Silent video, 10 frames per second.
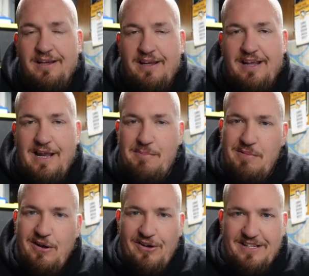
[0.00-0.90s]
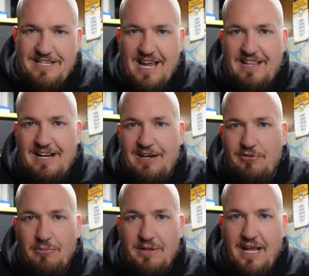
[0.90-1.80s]
it hit on a day that I
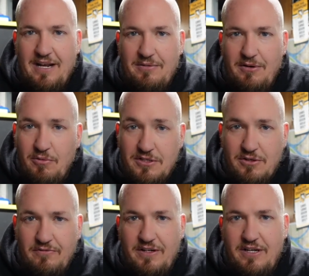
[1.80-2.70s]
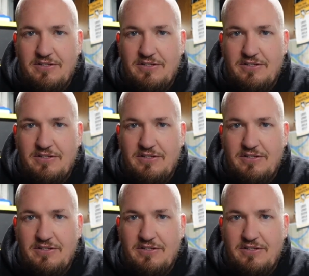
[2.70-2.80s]
normally edit my What Sold video.